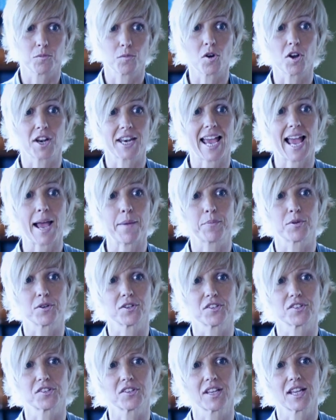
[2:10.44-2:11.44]
what had
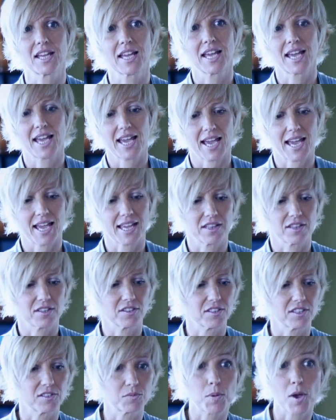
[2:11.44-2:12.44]
happened,
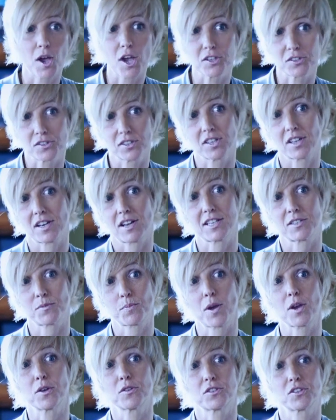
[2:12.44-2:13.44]
and this person that I
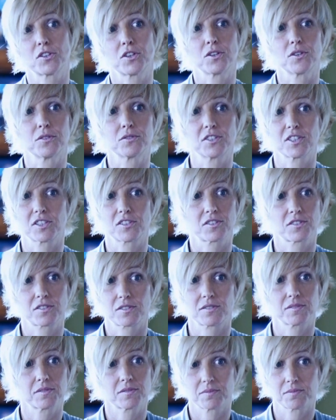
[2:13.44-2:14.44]
spoke to
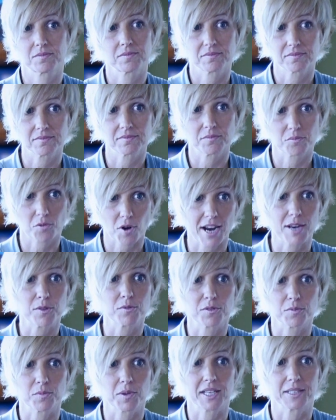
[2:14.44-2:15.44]
just prayed
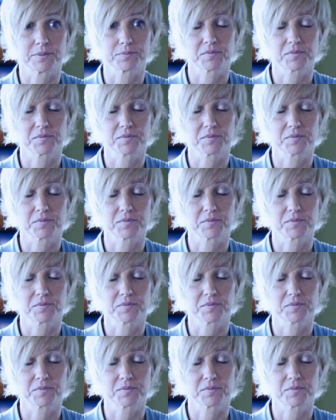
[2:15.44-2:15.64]
with me.